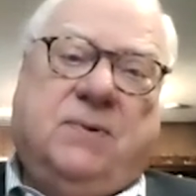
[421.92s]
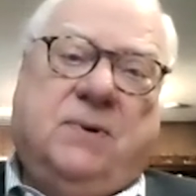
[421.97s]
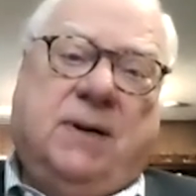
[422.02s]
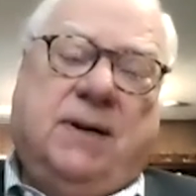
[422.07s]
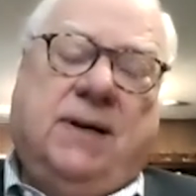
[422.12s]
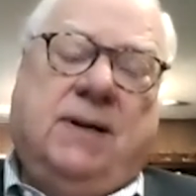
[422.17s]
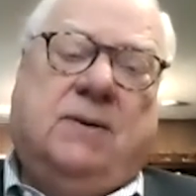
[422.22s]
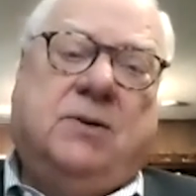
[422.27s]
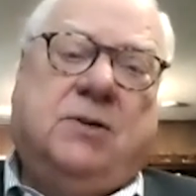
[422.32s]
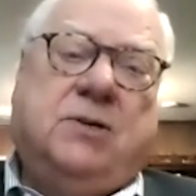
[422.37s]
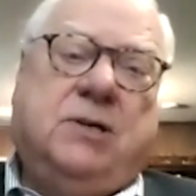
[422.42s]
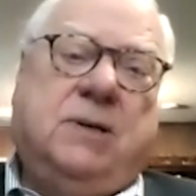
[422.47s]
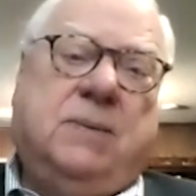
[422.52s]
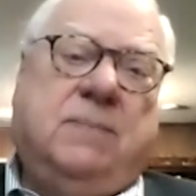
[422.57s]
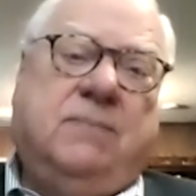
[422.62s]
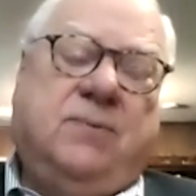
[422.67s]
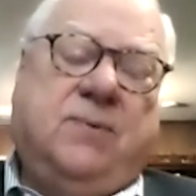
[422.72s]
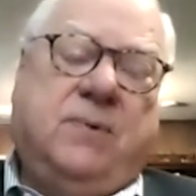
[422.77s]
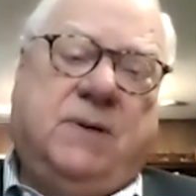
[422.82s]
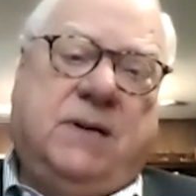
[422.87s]
for
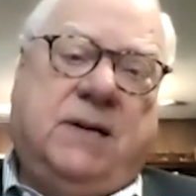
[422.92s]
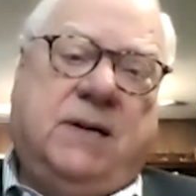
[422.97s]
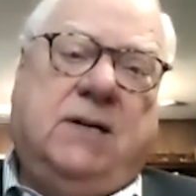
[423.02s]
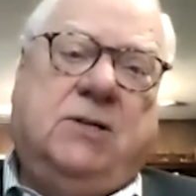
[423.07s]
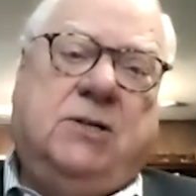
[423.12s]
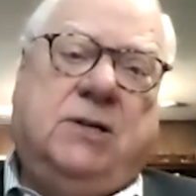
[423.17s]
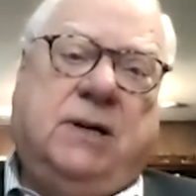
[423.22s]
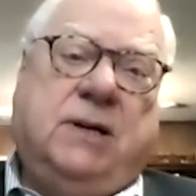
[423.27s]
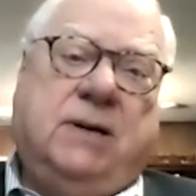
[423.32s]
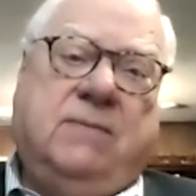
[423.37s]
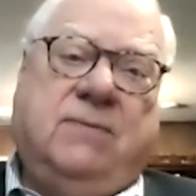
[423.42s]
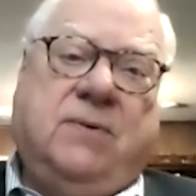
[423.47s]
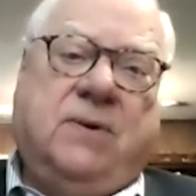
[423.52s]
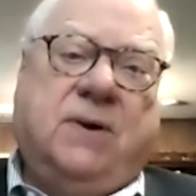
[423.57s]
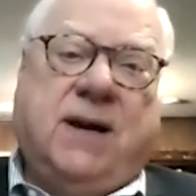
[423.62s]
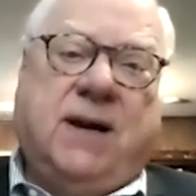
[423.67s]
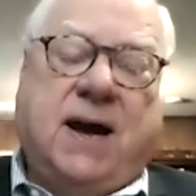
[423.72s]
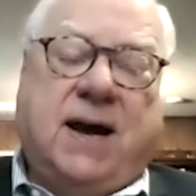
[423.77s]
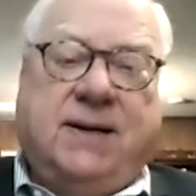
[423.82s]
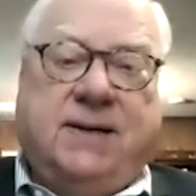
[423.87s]
leadership, for teaching, for
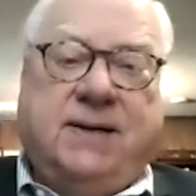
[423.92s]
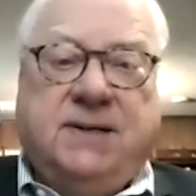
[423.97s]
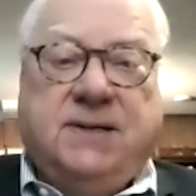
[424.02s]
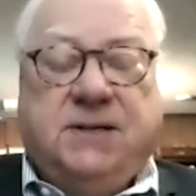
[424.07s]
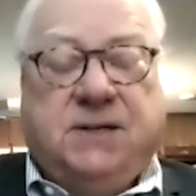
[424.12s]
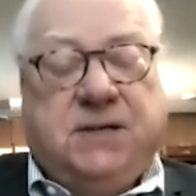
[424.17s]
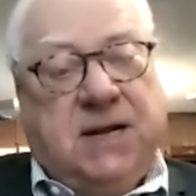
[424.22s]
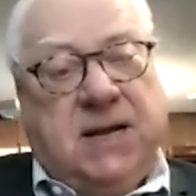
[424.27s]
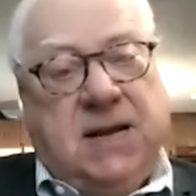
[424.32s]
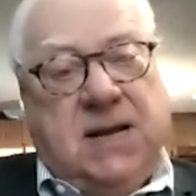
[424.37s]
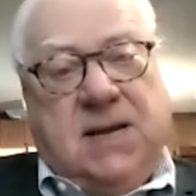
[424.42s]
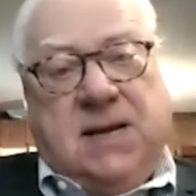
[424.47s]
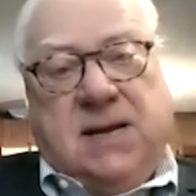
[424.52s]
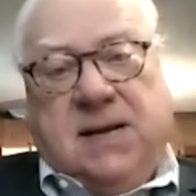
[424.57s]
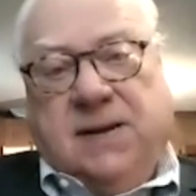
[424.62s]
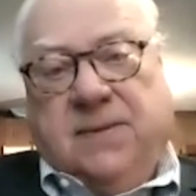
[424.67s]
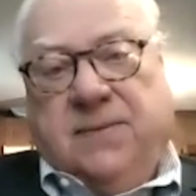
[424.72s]
guidance,